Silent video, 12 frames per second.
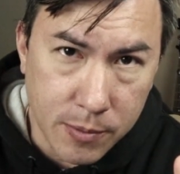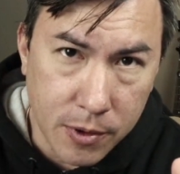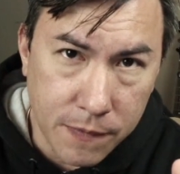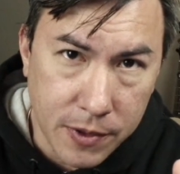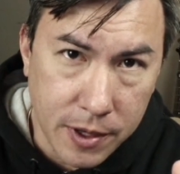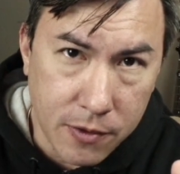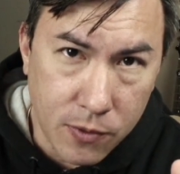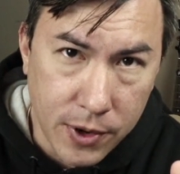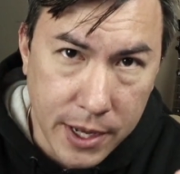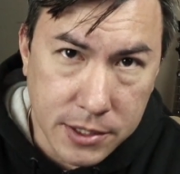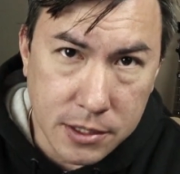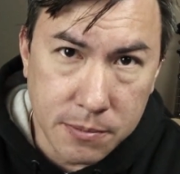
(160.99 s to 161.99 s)
of the
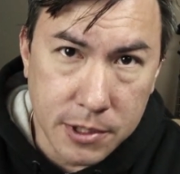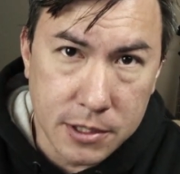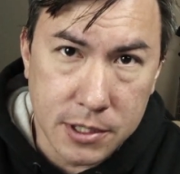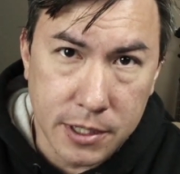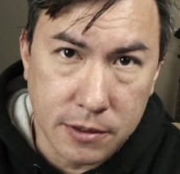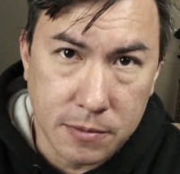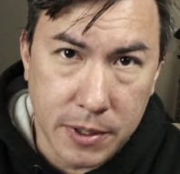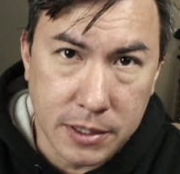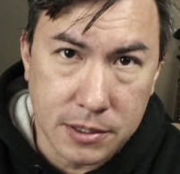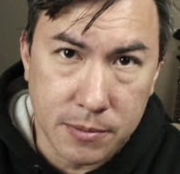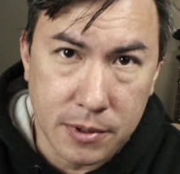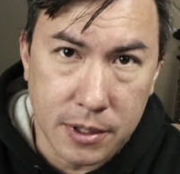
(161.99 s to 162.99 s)
creation myths held by
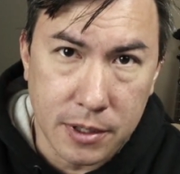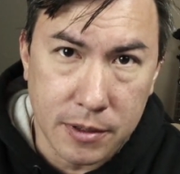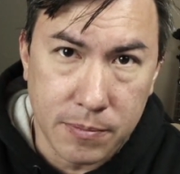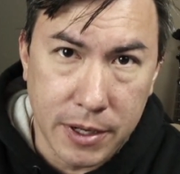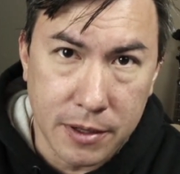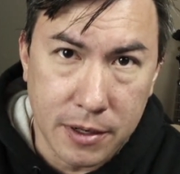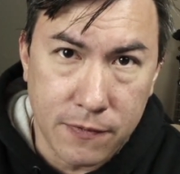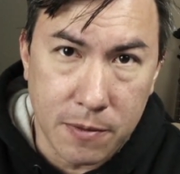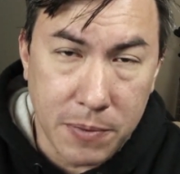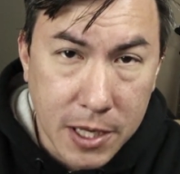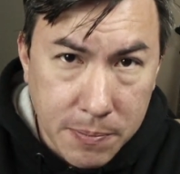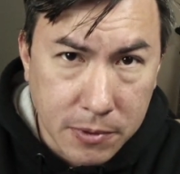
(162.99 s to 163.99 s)
by the different
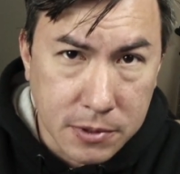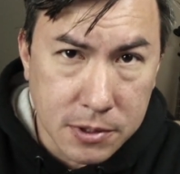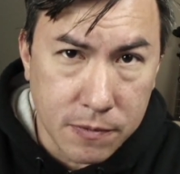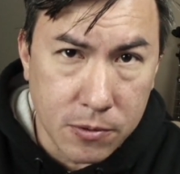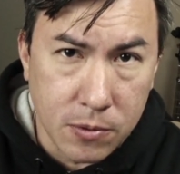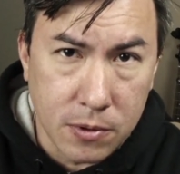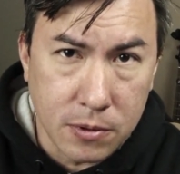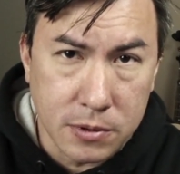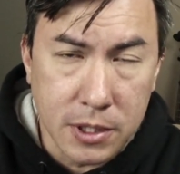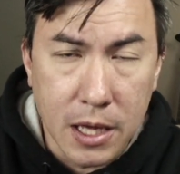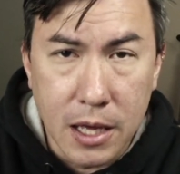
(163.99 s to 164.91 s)
peoples of the world,